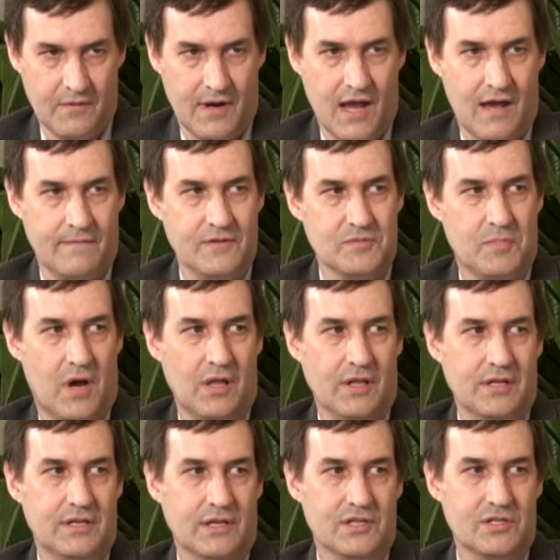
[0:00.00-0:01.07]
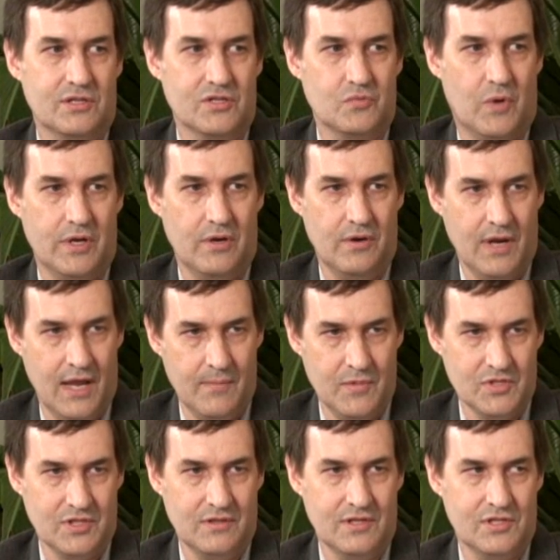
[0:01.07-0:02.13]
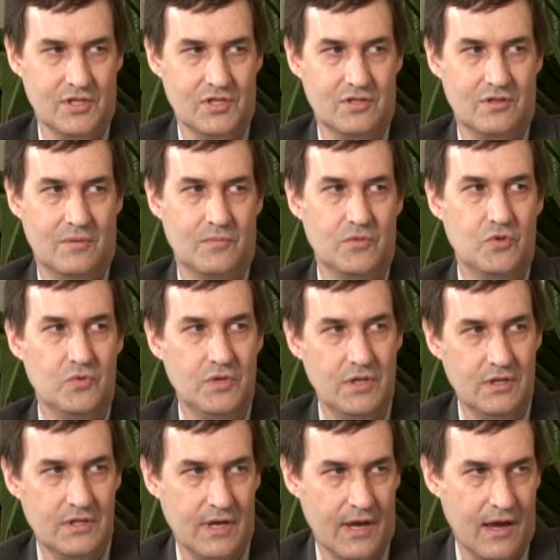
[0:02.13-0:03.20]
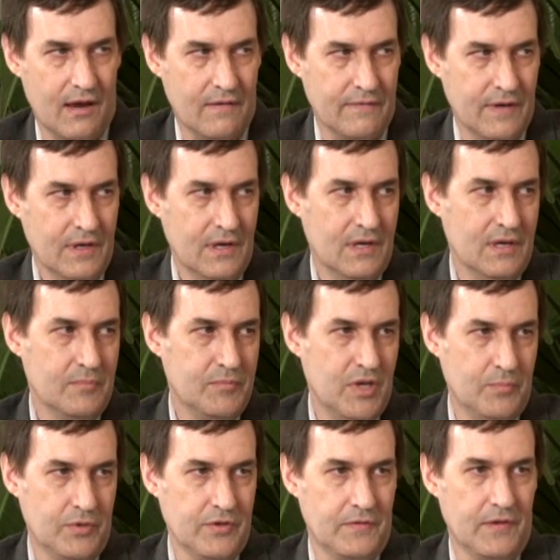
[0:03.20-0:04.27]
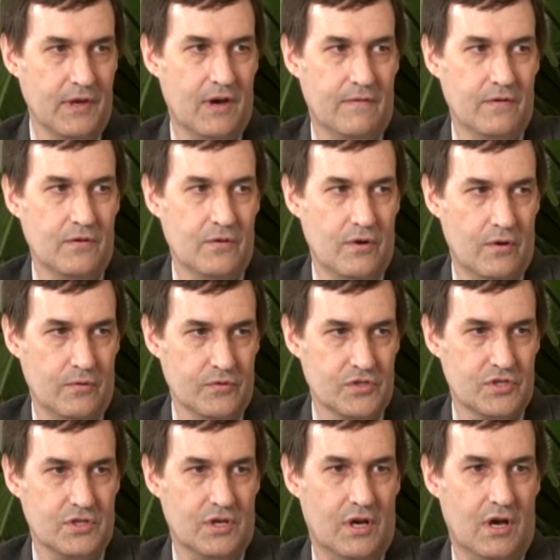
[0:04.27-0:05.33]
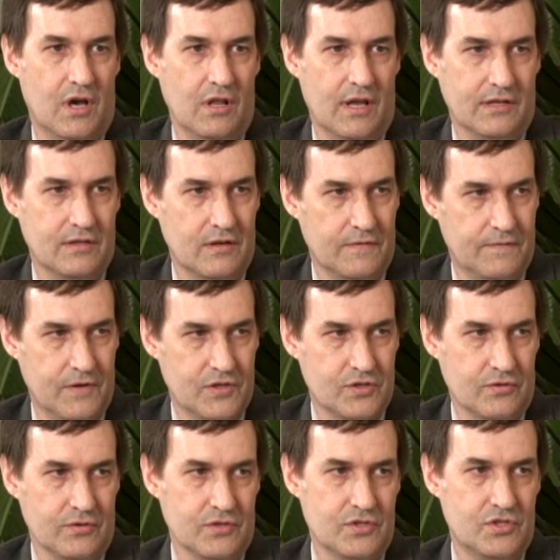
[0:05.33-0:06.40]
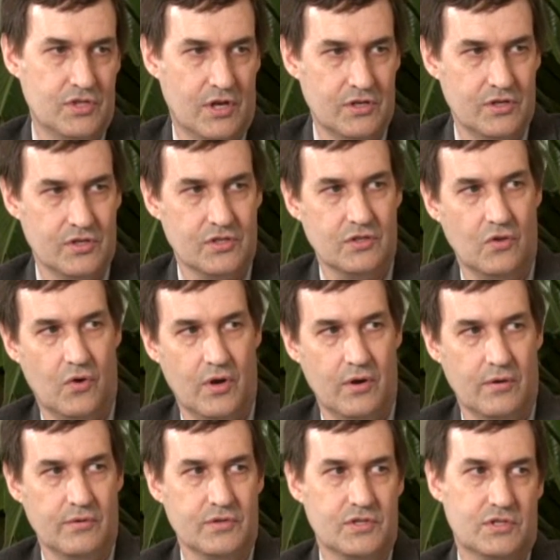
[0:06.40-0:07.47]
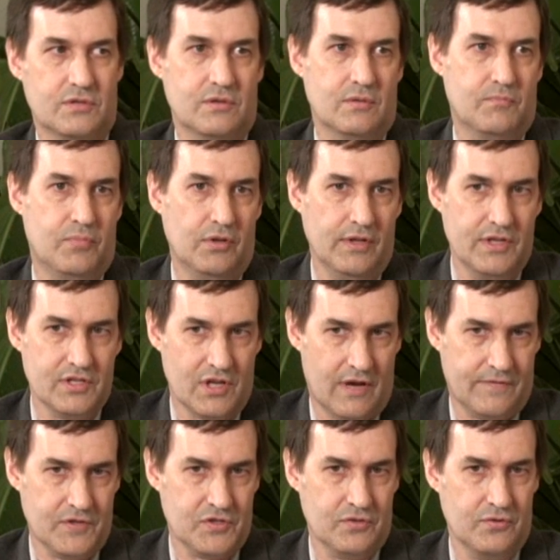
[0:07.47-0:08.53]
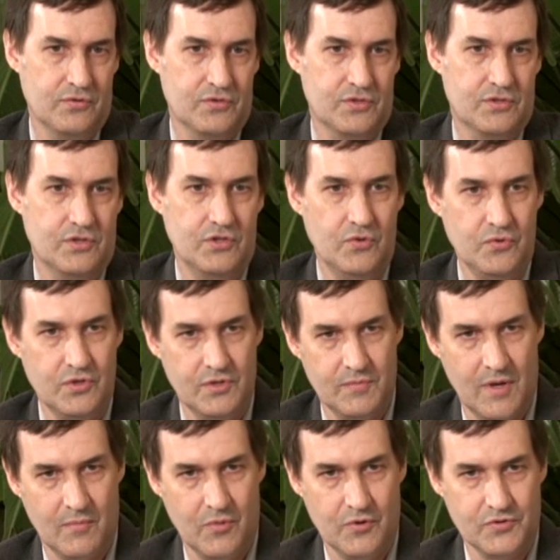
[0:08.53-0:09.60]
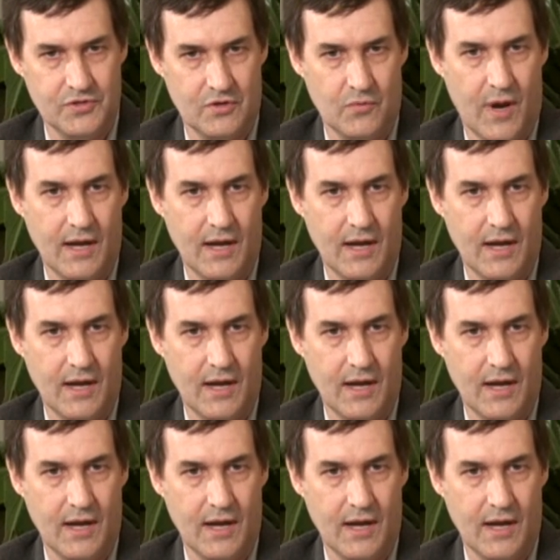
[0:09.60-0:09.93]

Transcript: other half is politics, because while your name is in the system, you need to have people that the governor knows, elected officials, judges, lawyers, police officers, union members, to